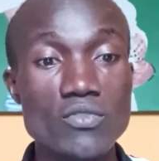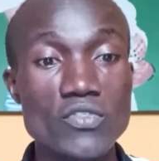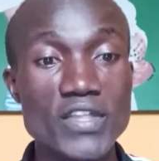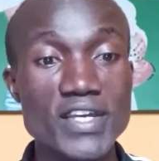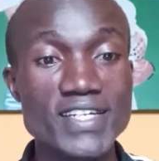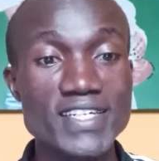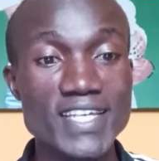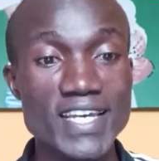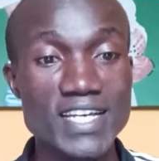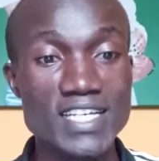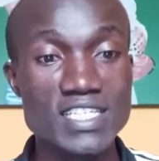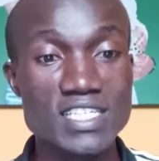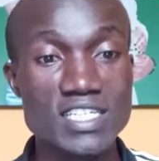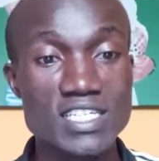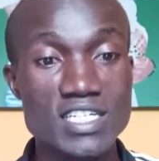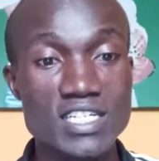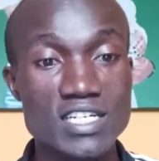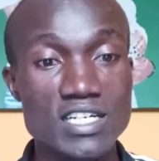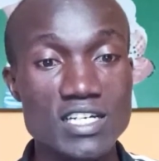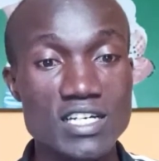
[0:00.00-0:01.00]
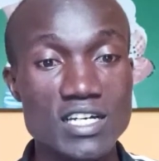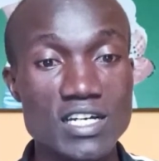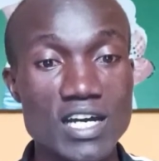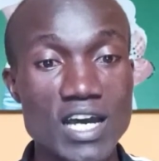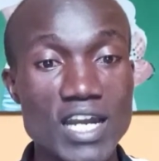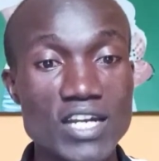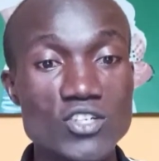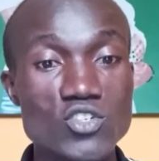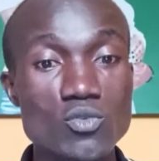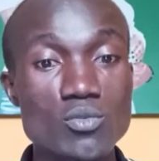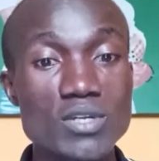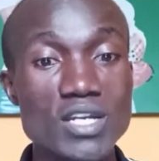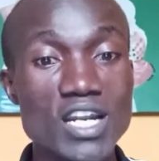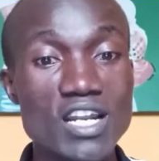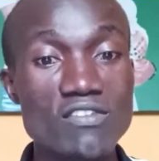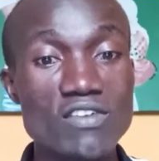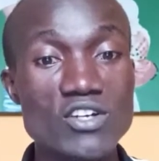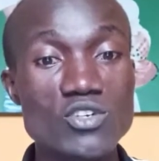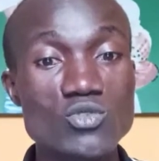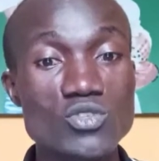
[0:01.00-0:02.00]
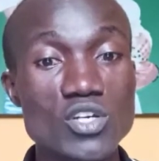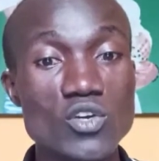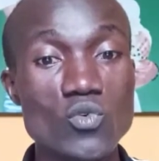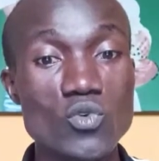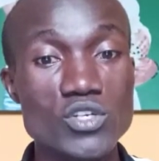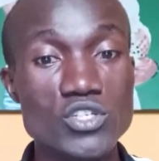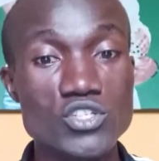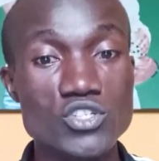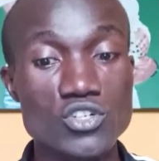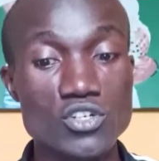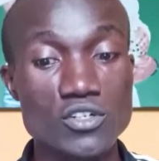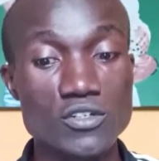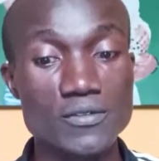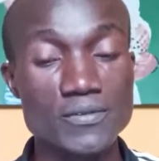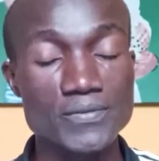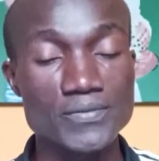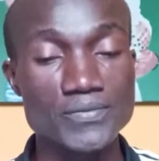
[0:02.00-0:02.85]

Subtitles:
the text and should be relevant to the question.